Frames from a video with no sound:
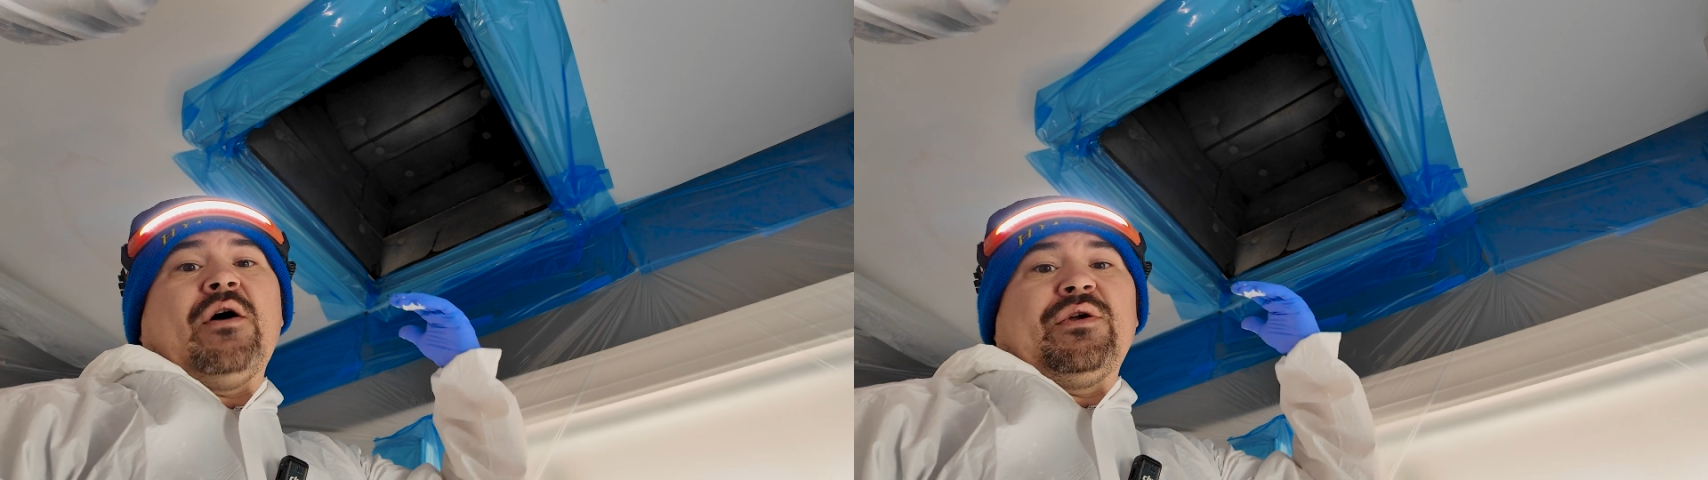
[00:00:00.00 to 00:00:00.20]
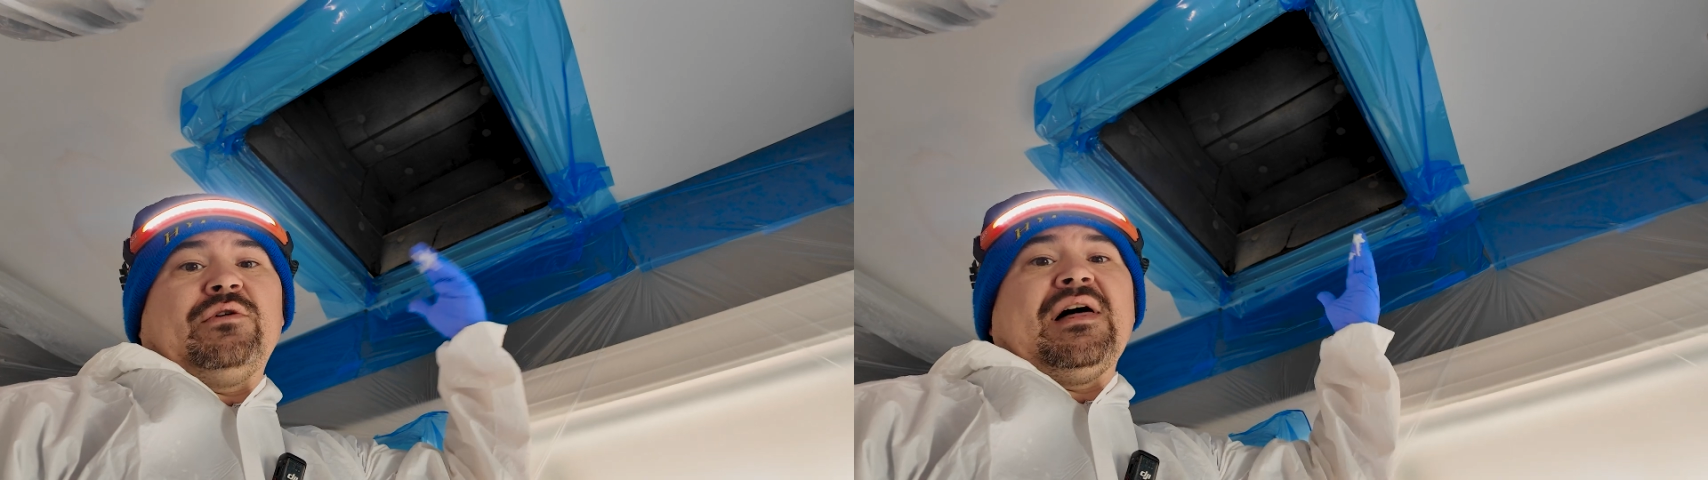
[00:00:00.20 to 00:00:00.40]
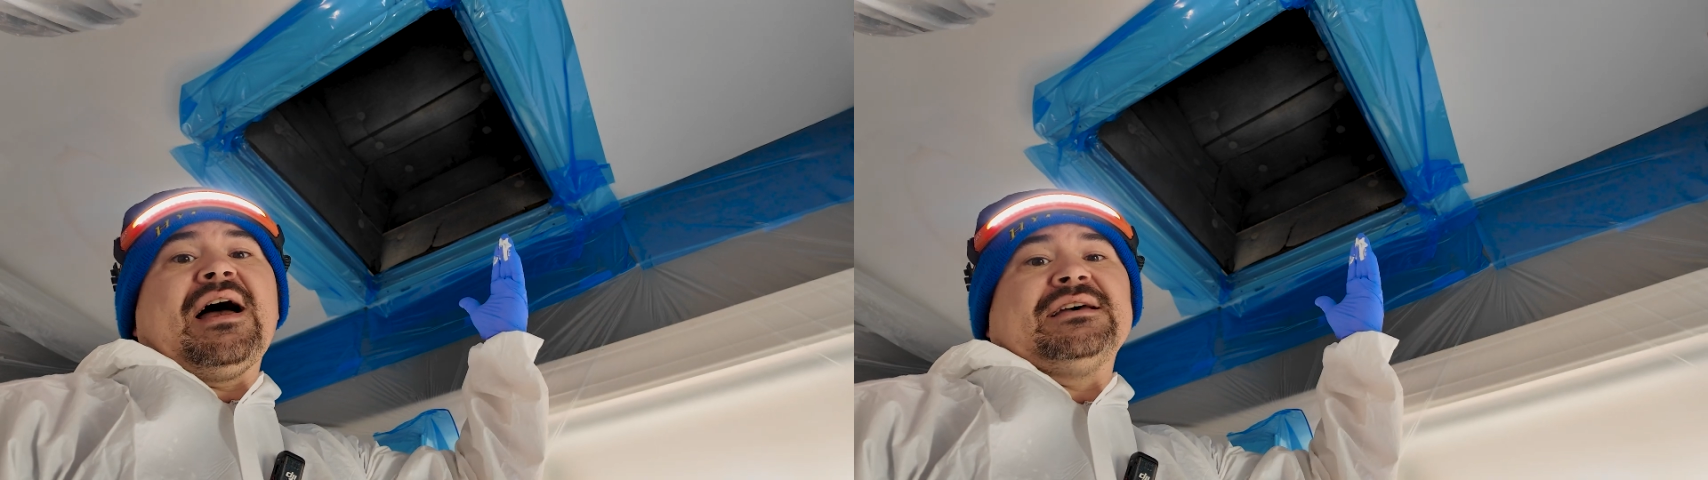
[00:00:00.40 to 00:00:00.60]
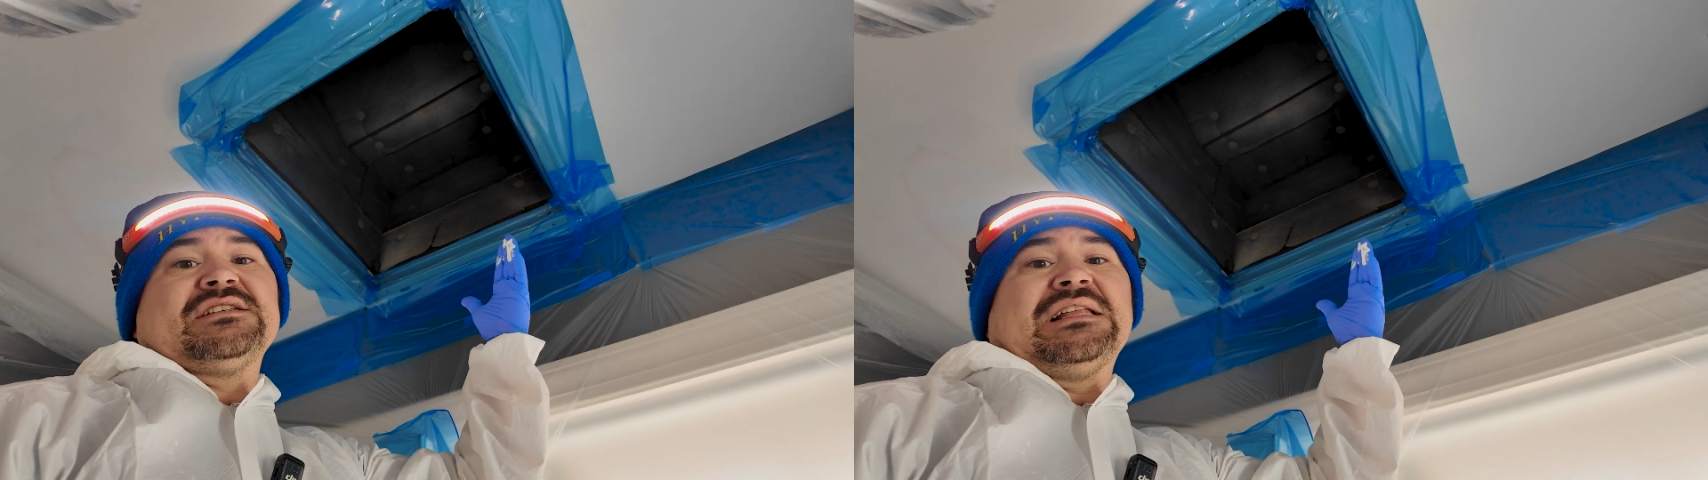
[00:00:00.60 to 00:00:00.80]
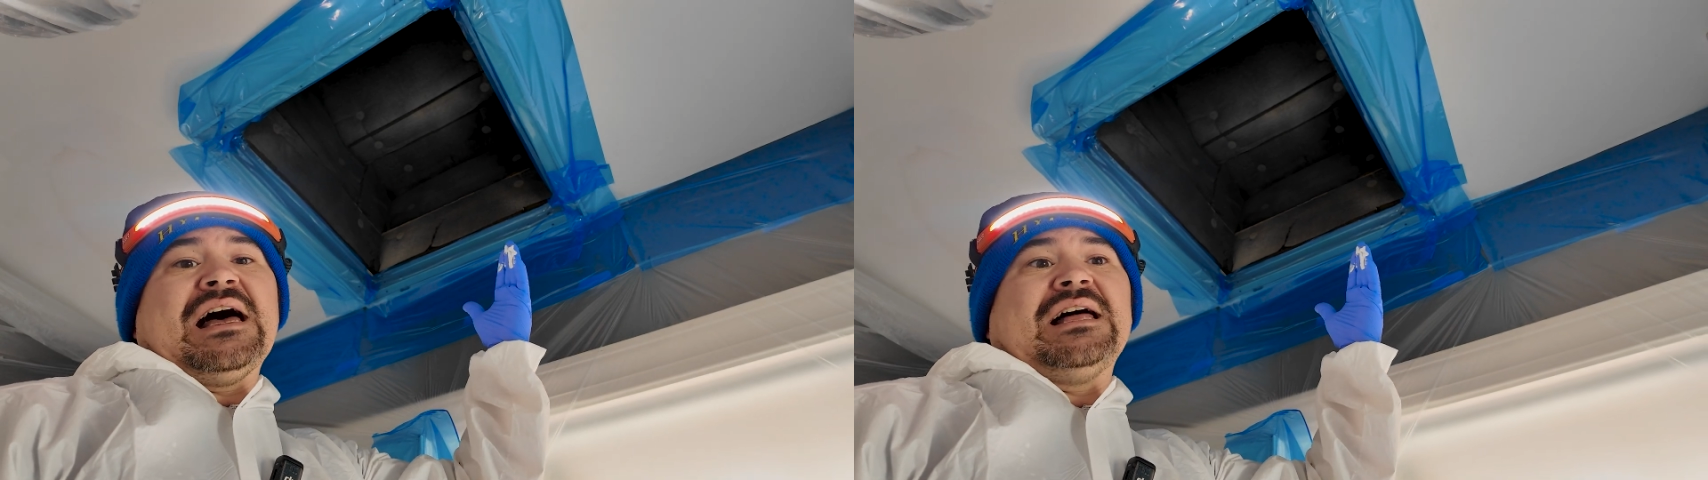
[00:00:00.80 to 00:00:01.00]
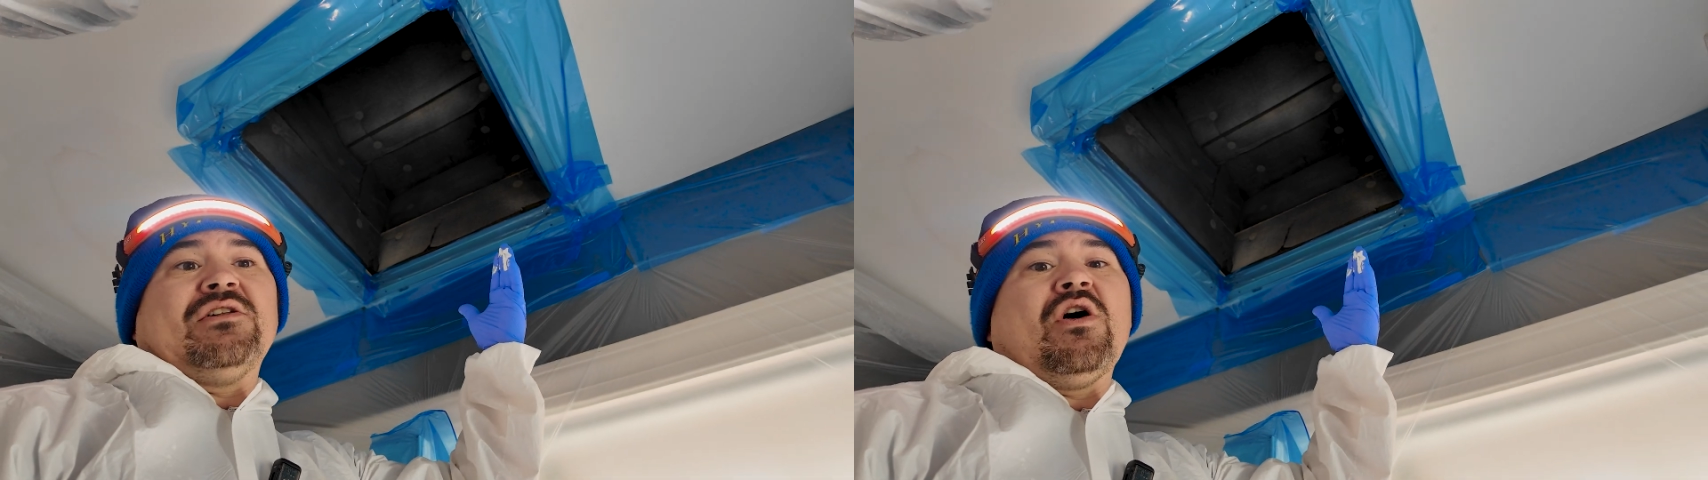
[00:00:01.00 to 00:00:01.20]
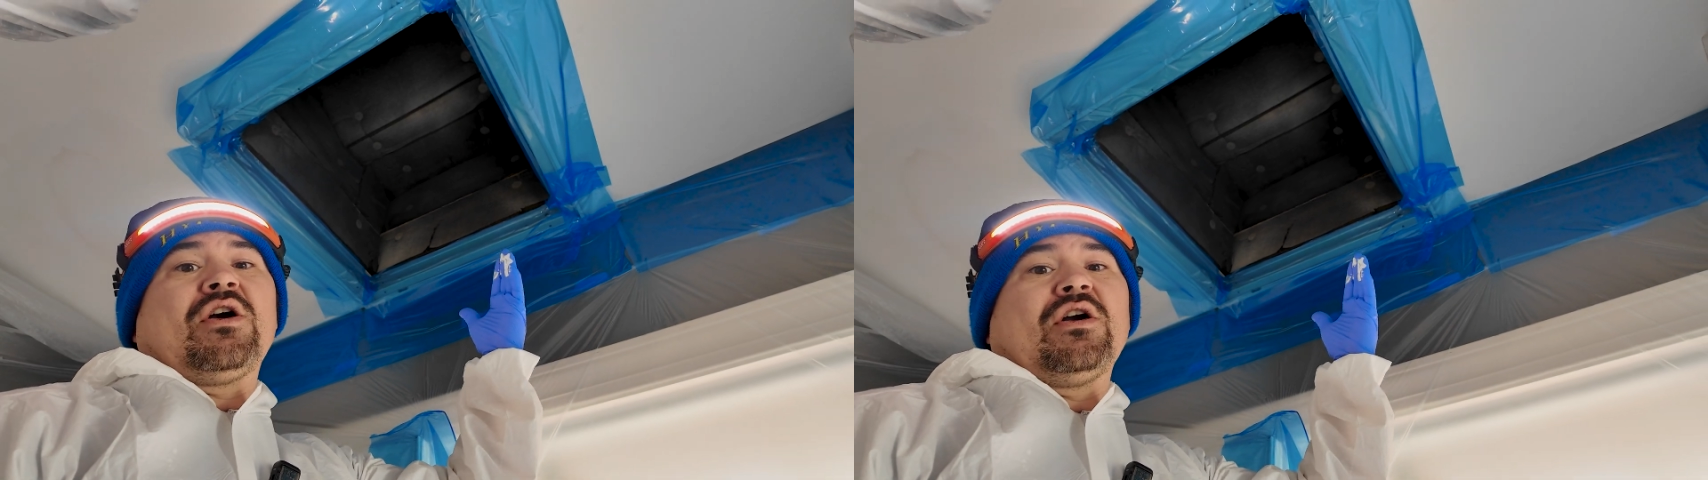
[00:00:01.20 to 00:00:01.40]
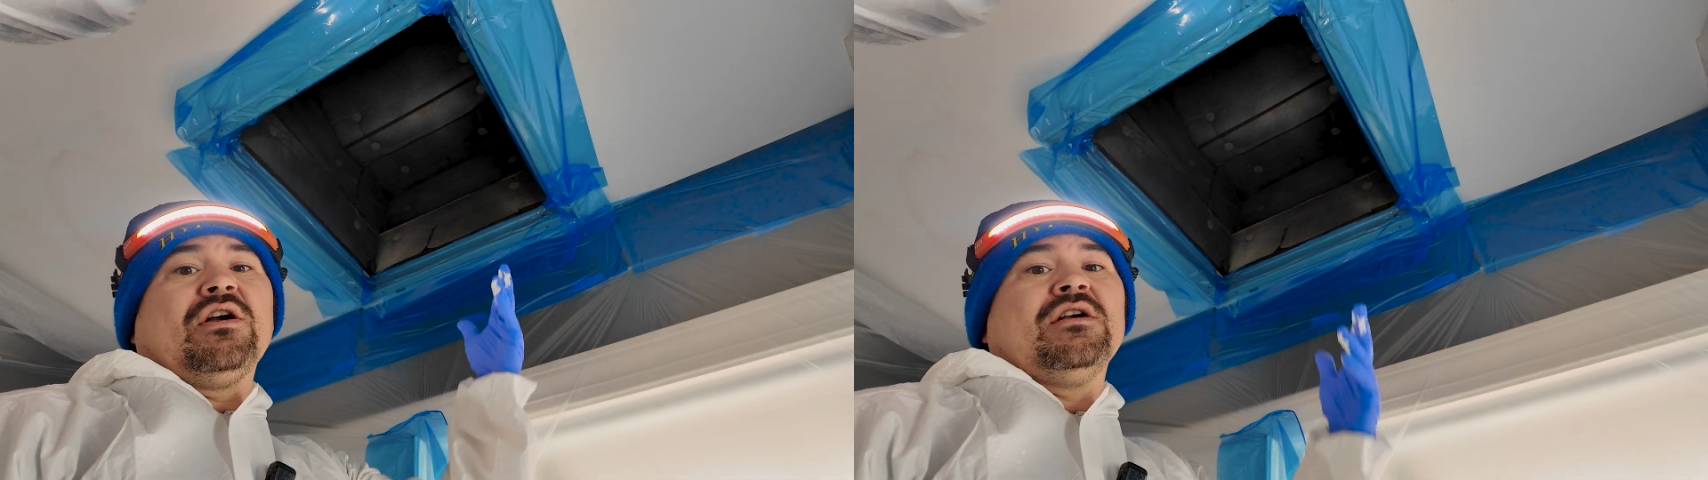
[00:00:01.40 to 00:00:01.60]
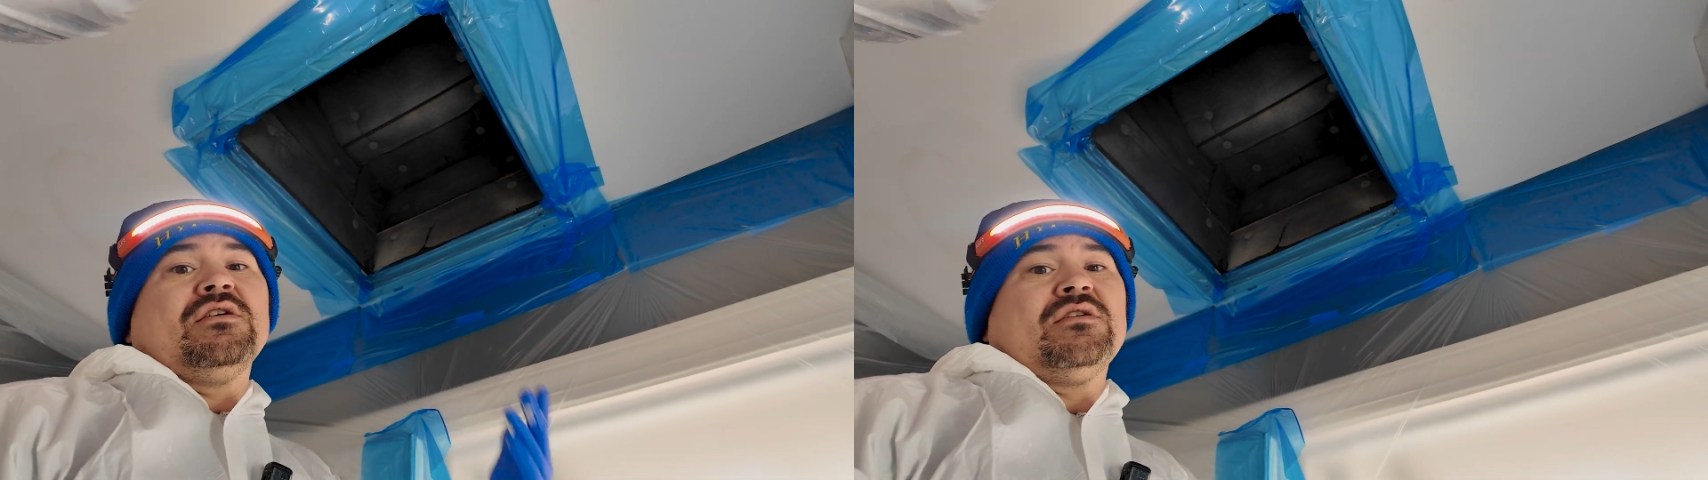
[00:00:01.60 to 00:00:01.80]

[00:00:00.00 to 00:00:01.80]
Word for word: Now it'll last a lot longer